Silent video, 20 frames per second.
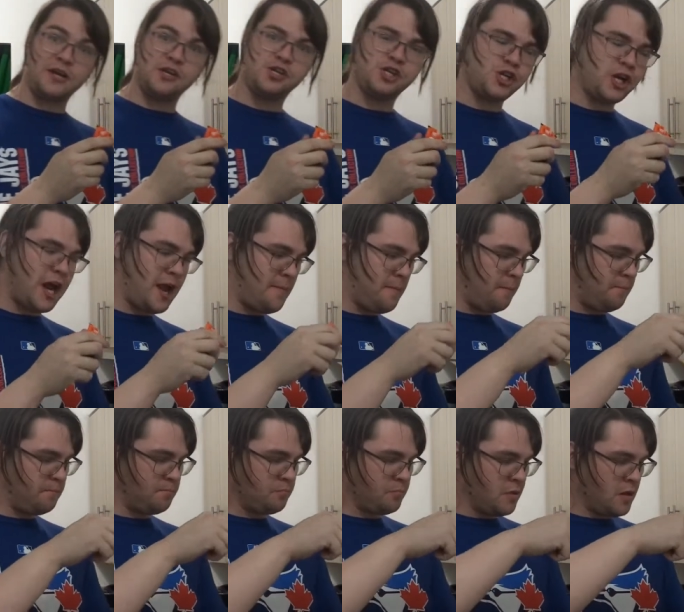green shit
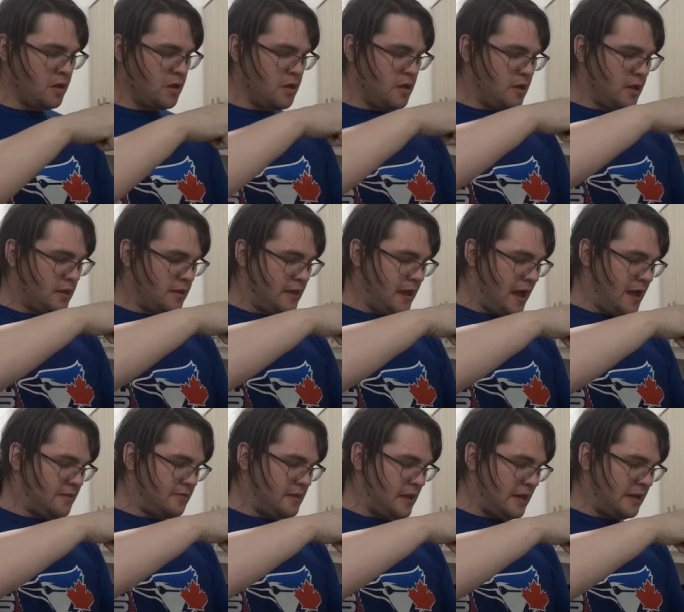
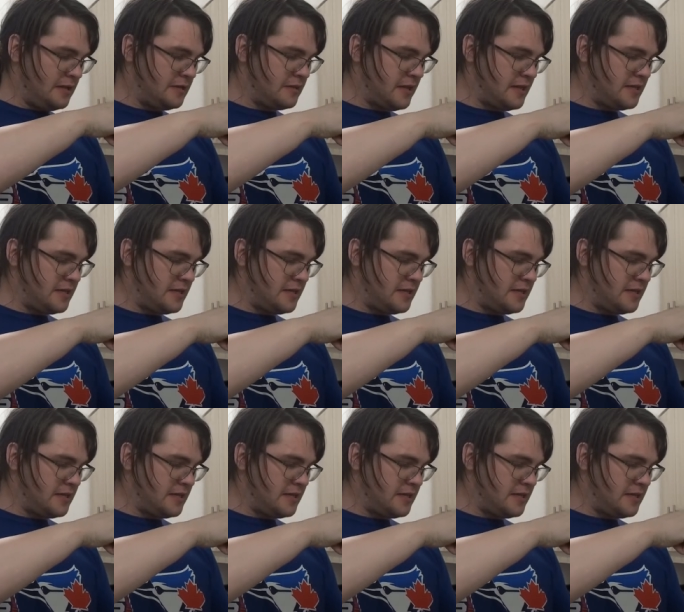that they,